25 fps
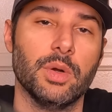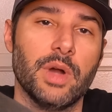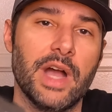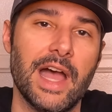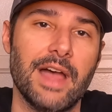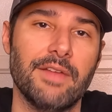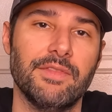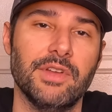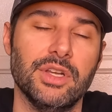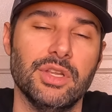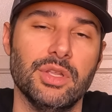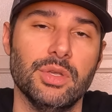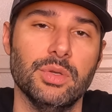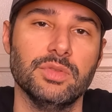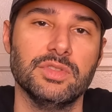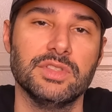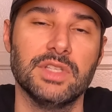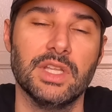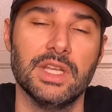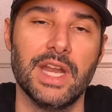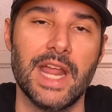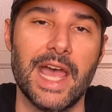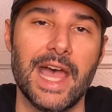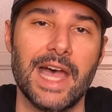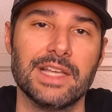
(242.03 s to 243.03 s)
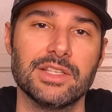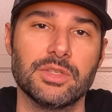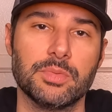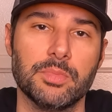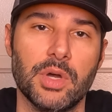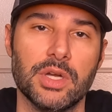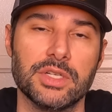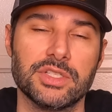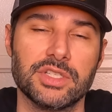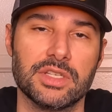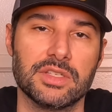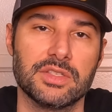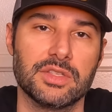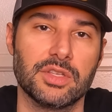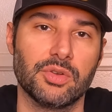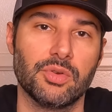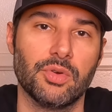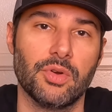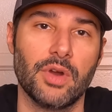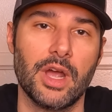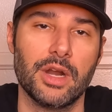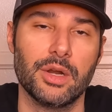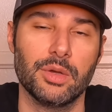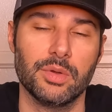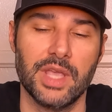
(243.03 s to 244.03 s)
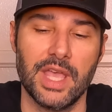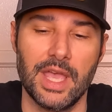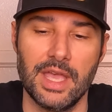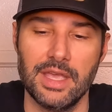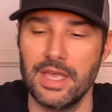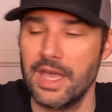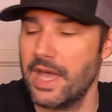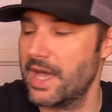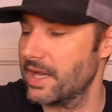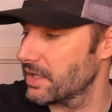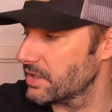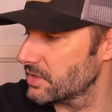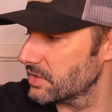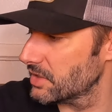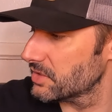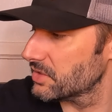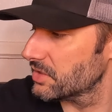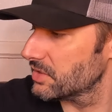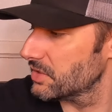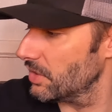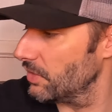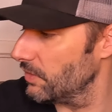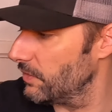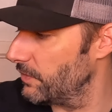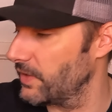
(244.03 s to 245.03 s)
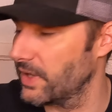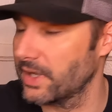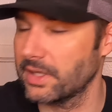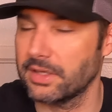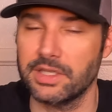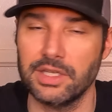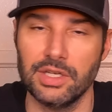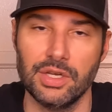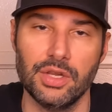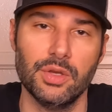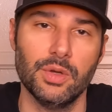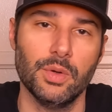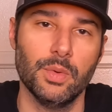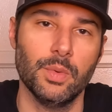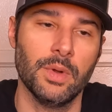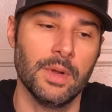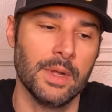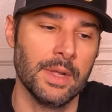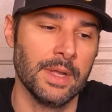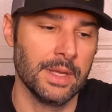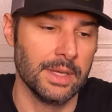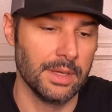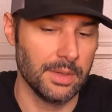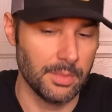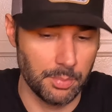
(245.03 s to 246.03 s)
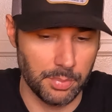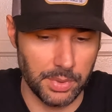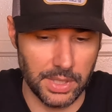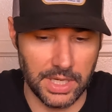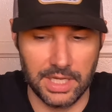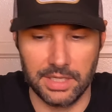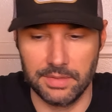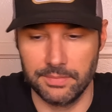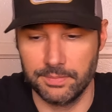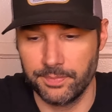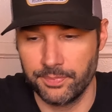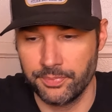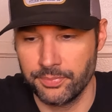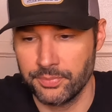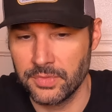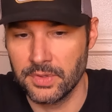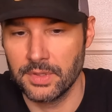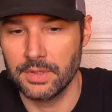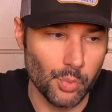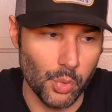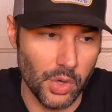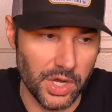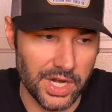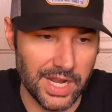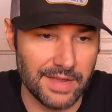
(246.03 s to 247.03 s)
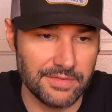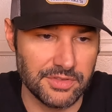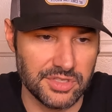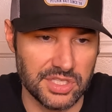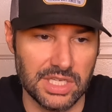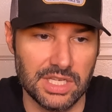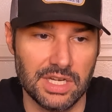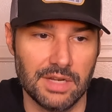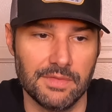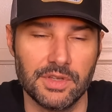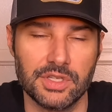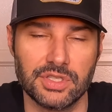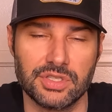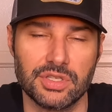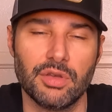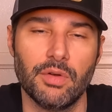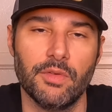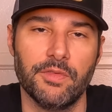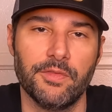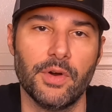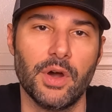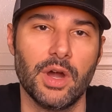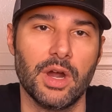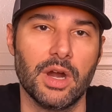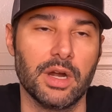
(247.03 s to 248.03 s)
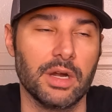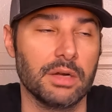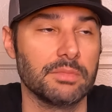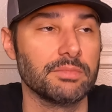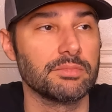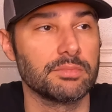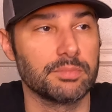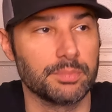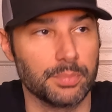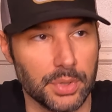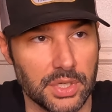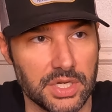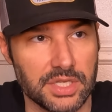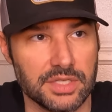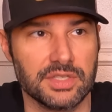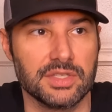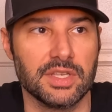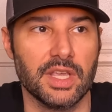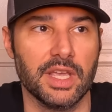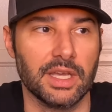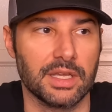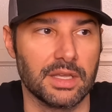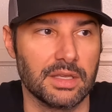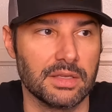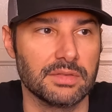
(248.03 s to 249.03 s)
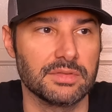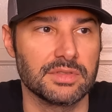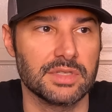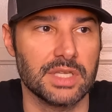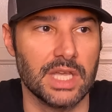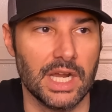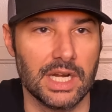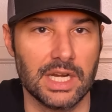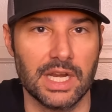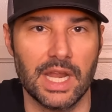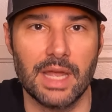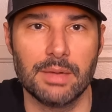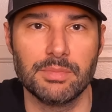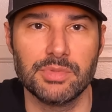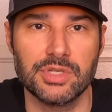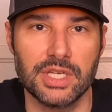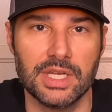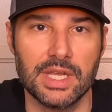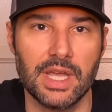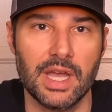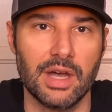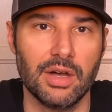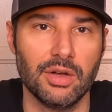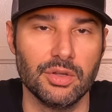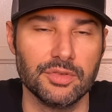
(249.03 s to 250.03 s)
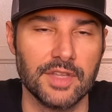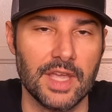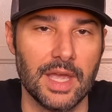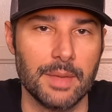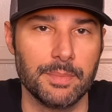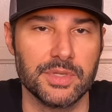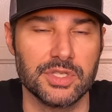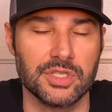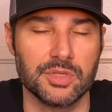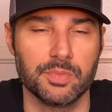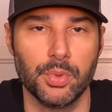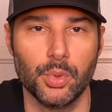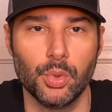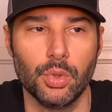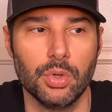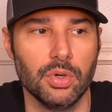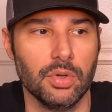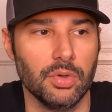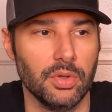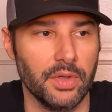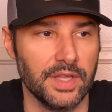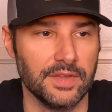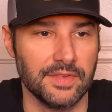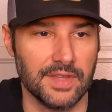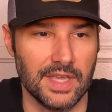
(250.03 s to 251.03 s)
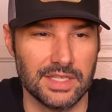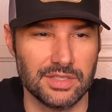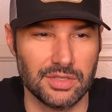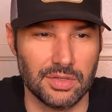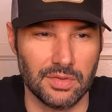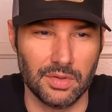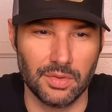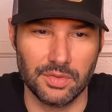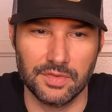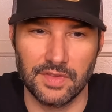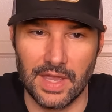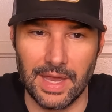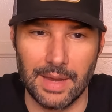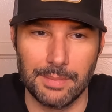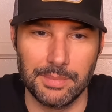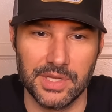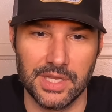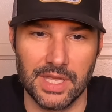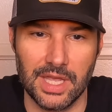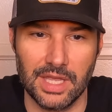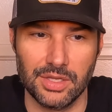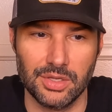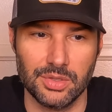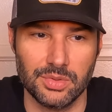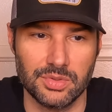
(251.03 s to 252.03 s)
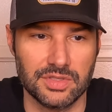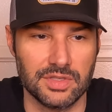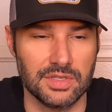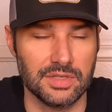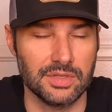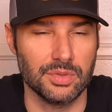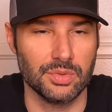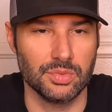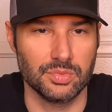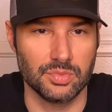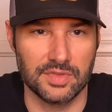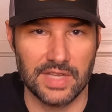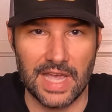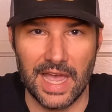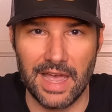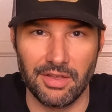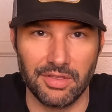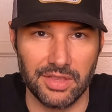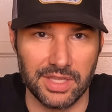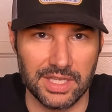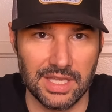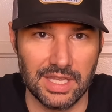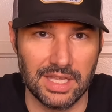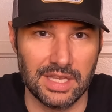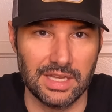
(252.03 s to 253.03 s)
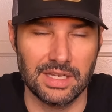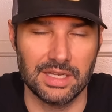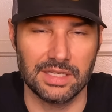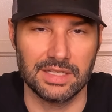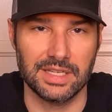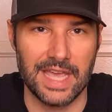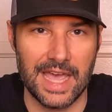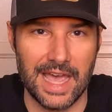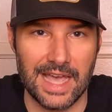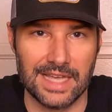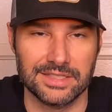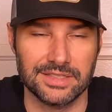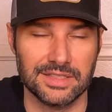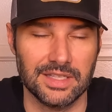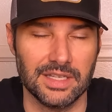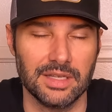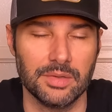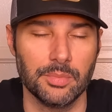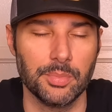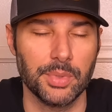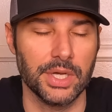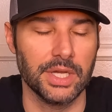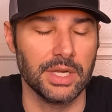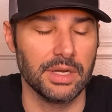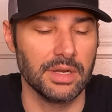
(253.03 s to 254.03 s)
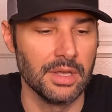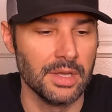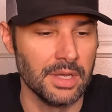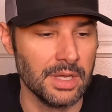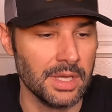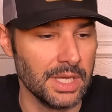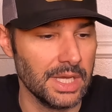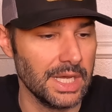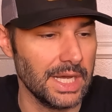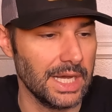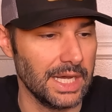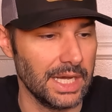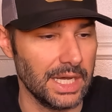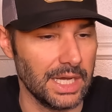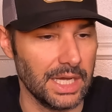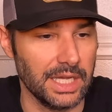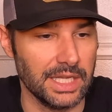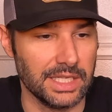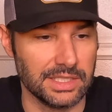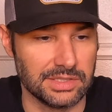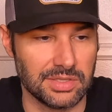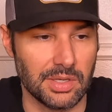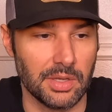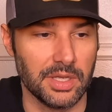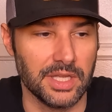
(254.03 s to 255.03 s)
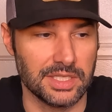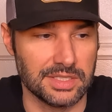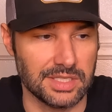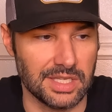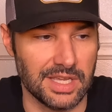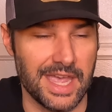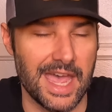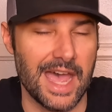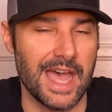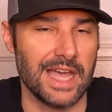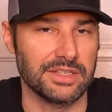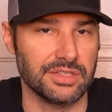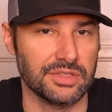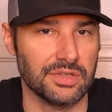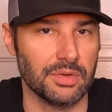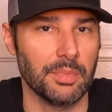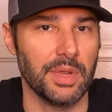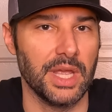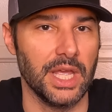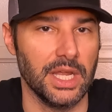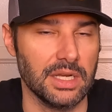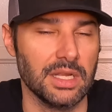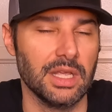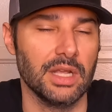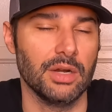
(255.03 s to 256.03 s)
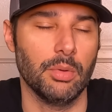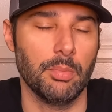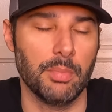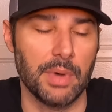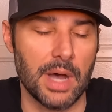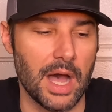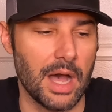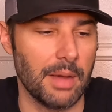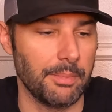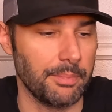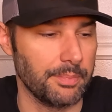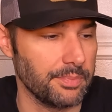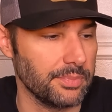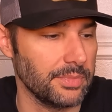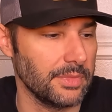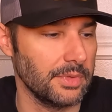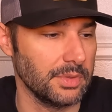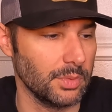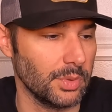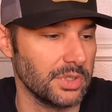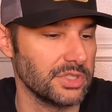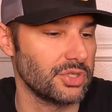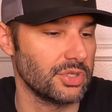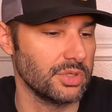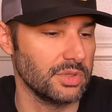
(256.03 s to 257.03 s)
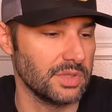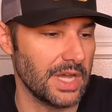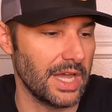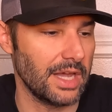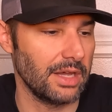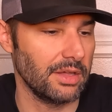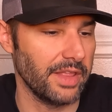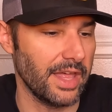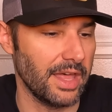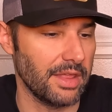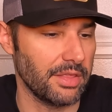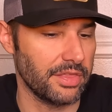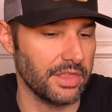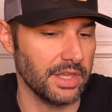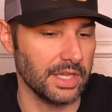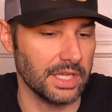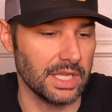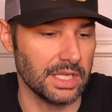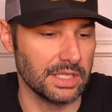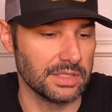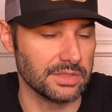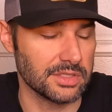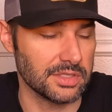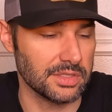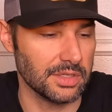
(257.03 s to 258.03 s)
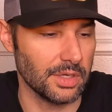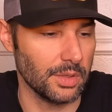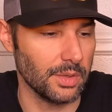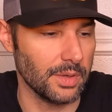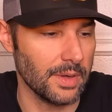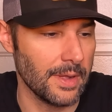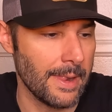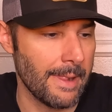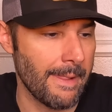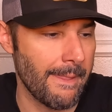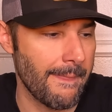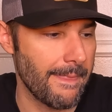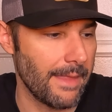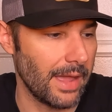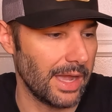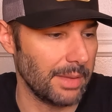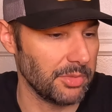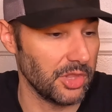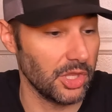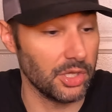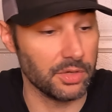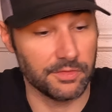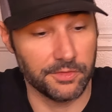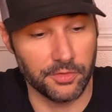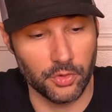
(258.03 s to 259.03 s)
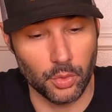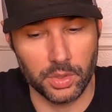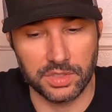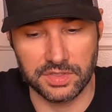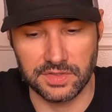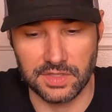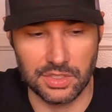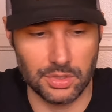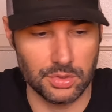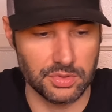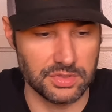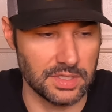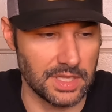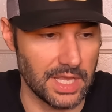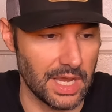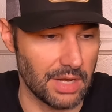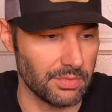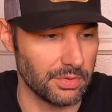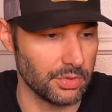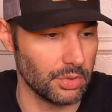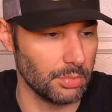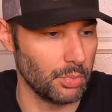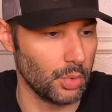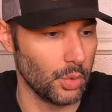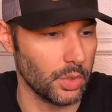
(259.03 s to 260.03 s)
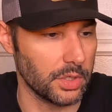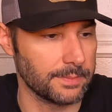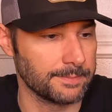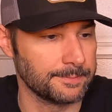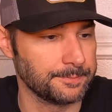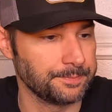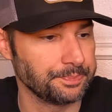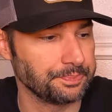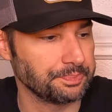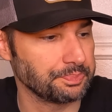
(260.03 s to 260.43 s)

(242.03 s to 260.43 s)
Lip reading: Haven't used it as much as the Curado K yet because it's still fairly new, but what I've seen of it so far, pretty sick. It's got an MGL type of spool. It takes a little time to get used to dialing in and casting, but it's a caster, man. It'll bomb once you dial that thing in. So I look forward to using that reel more.